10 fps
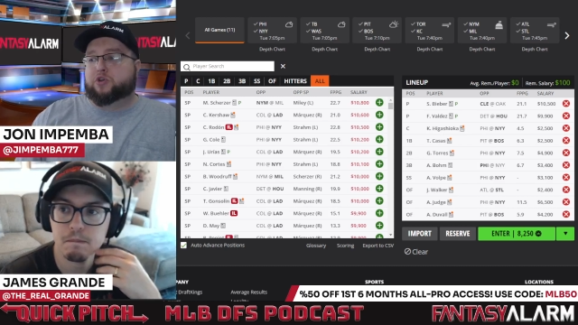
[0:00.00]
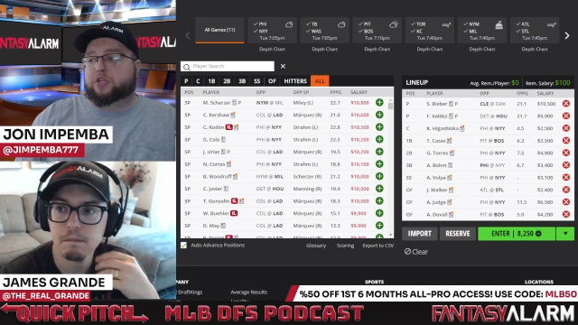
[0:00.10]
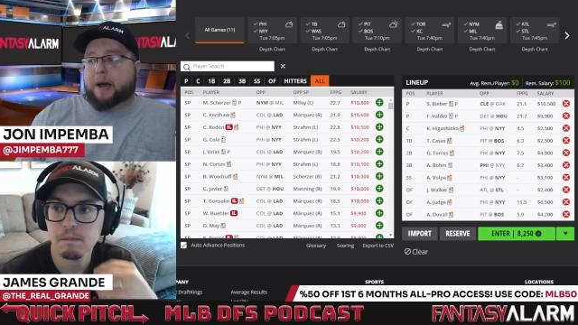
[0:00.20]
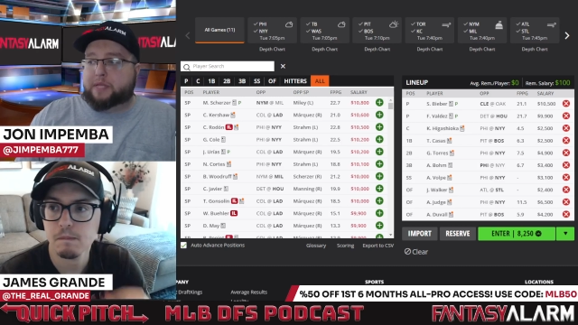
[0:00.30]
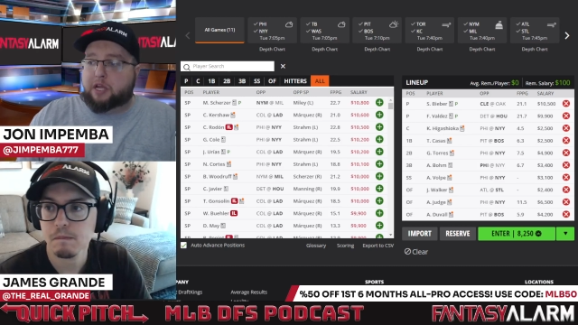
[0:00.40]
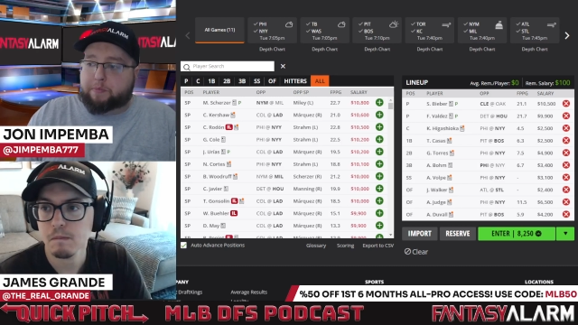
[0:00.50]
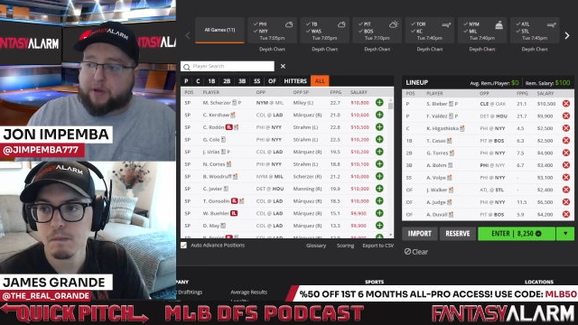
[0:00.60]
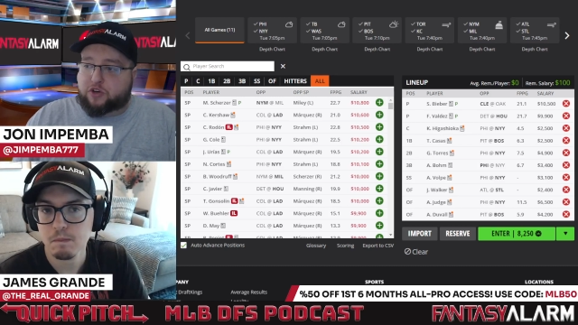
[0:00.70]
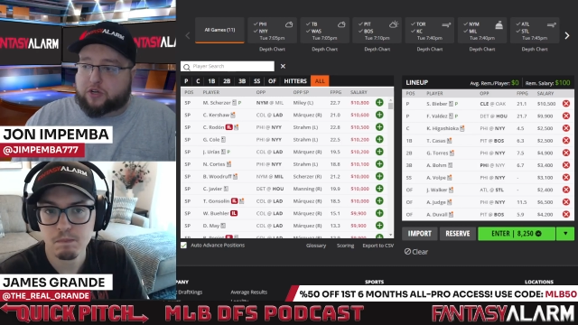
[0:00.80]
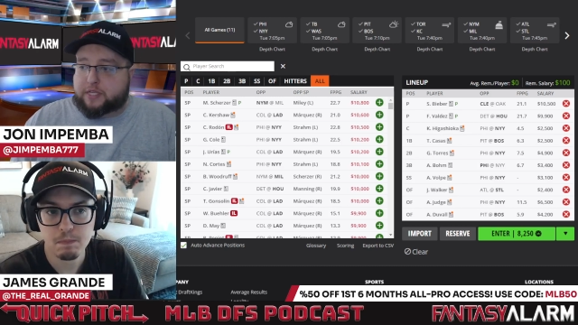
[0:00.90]
Speaker 1: top-tier
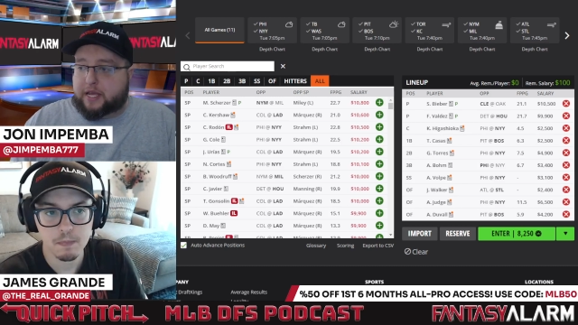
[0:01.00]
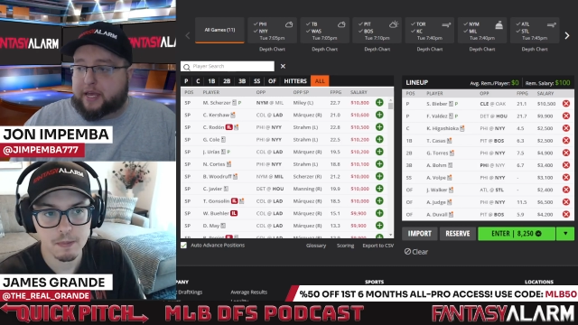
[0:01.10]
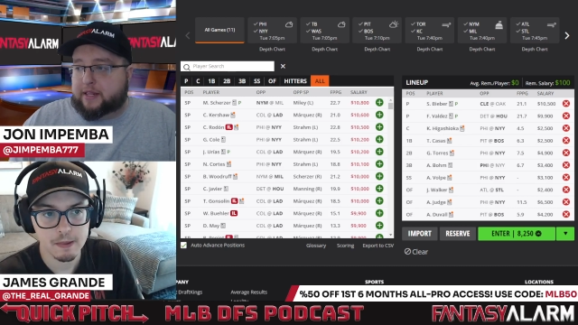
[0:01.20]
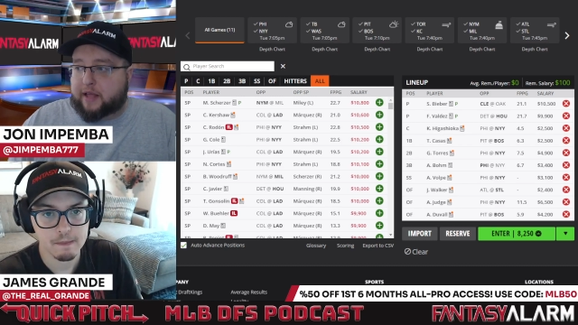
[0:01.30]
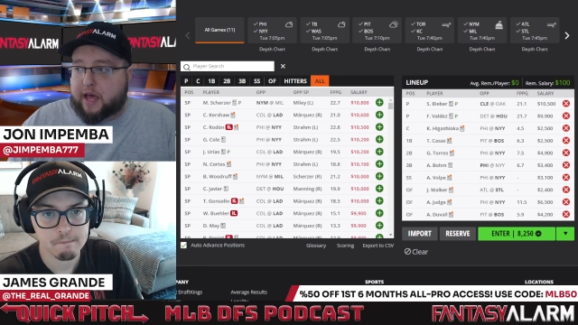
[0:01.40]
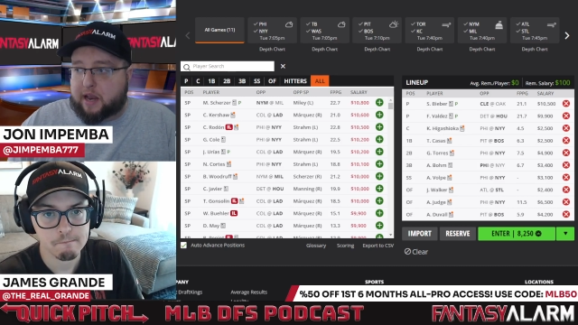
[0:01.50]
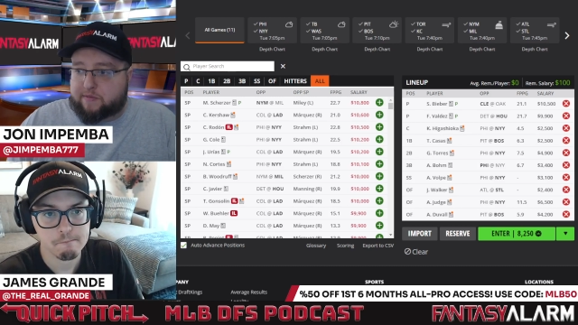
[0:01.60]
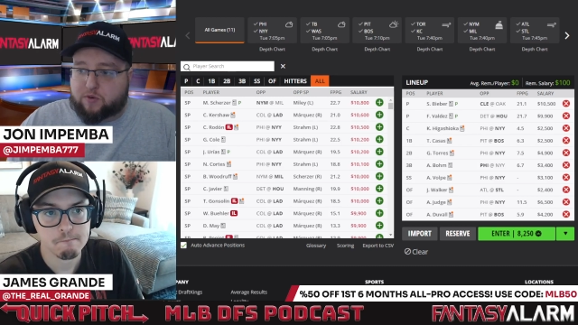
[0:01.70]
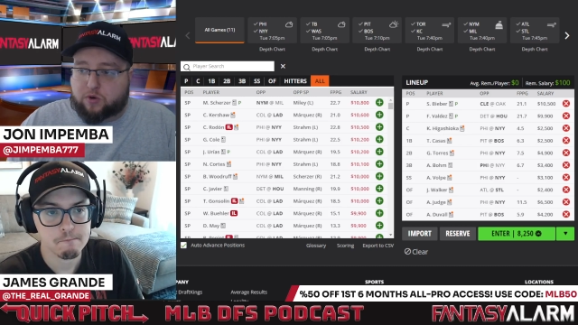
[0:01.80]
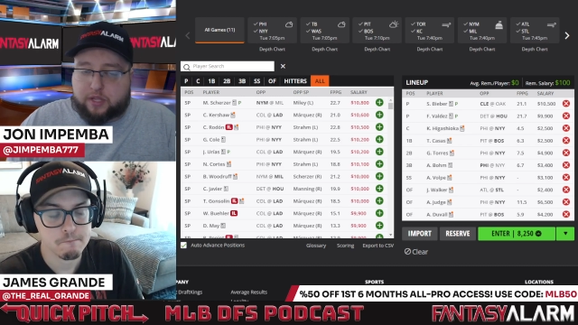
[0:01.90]
pitchers in the lineup
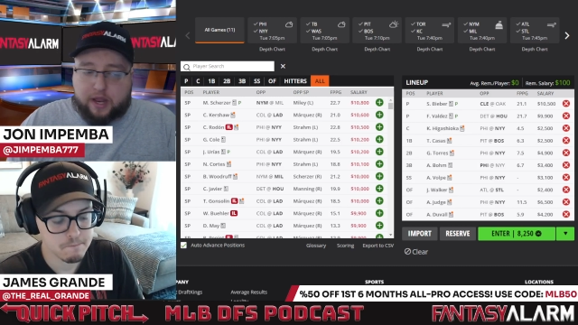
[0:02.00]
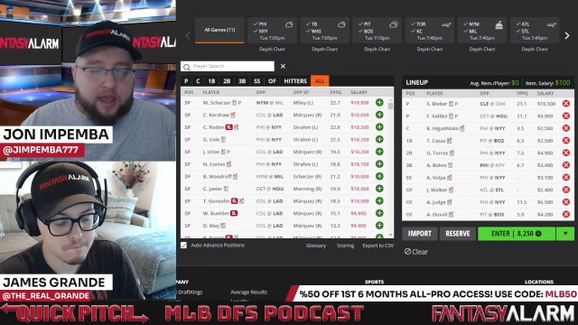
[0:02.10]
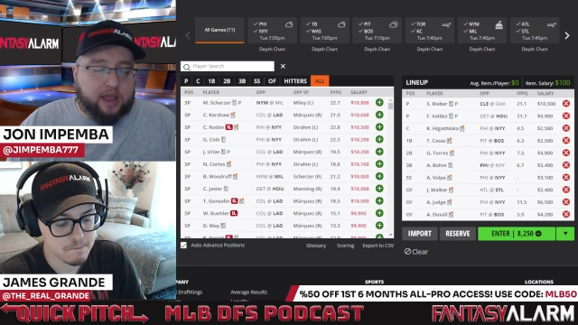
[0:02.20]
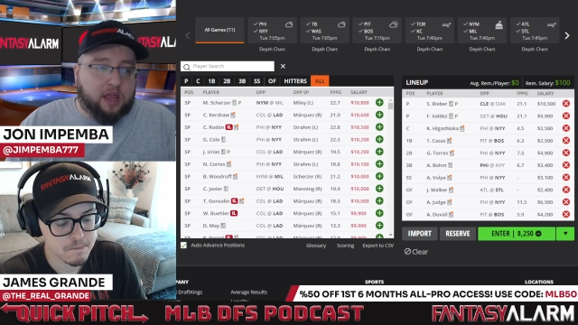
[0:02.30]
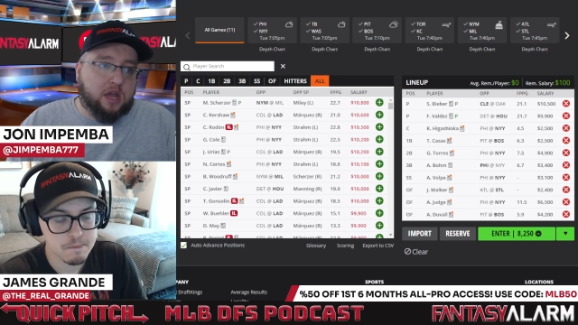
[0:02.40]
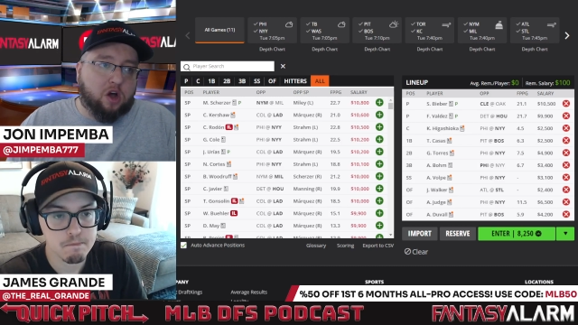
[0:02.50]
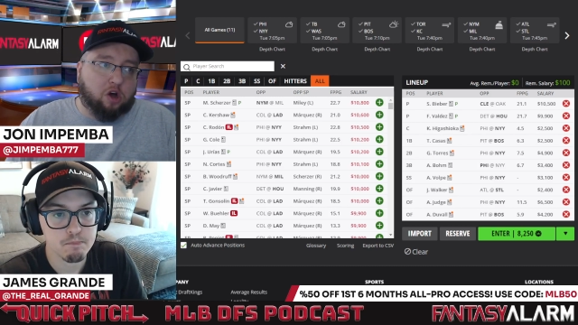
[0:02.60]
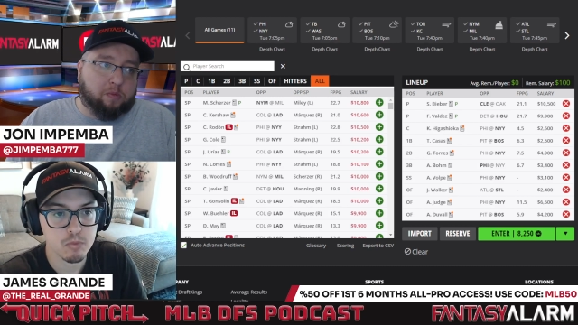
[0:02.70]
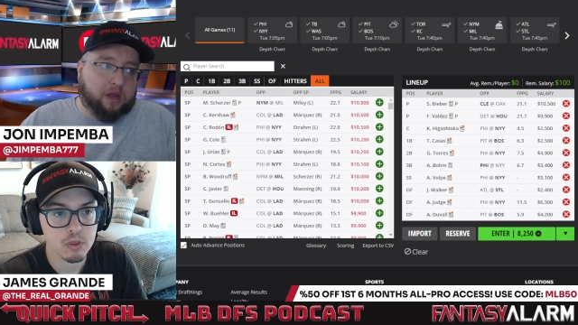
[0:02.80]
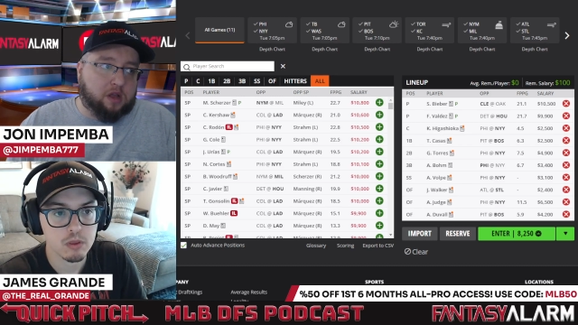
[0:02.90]
for today.
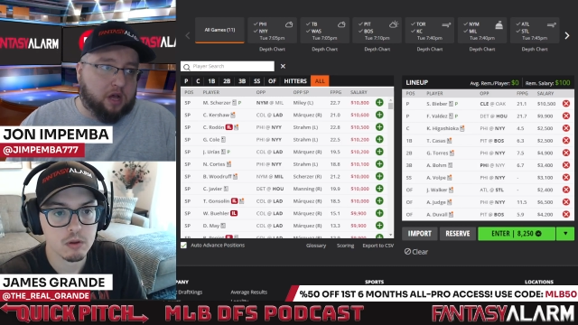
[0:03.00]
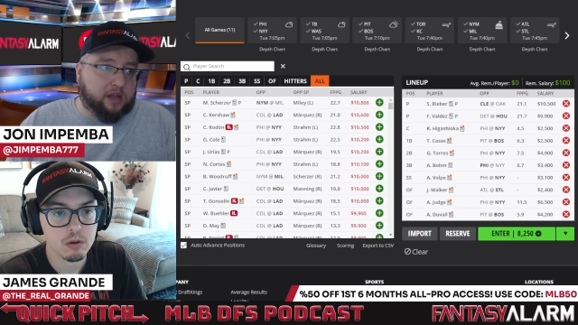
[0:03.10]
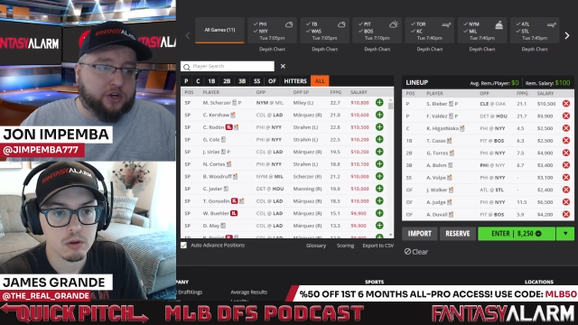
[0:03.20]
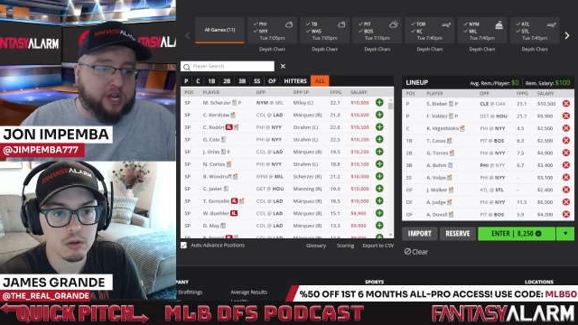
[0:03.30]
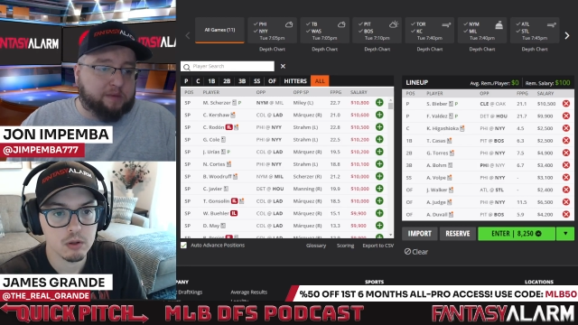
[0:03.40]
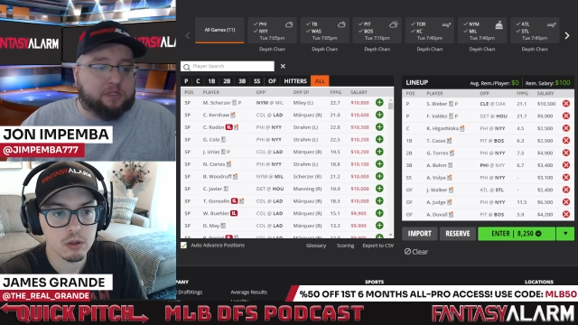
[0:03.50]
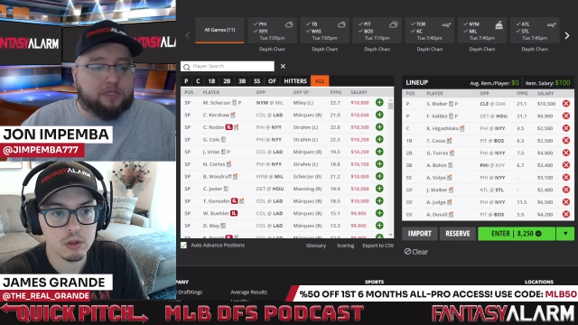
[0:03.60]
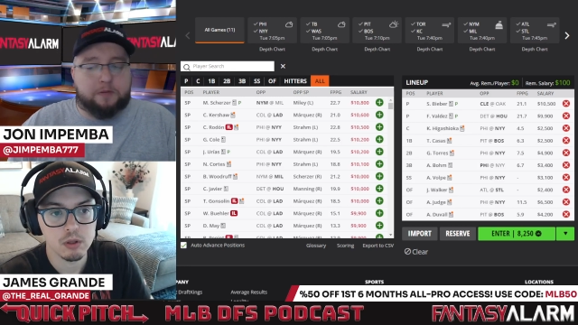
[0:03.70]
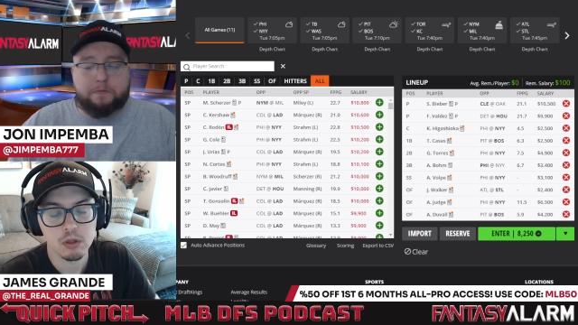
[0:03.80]
Home run call here, James.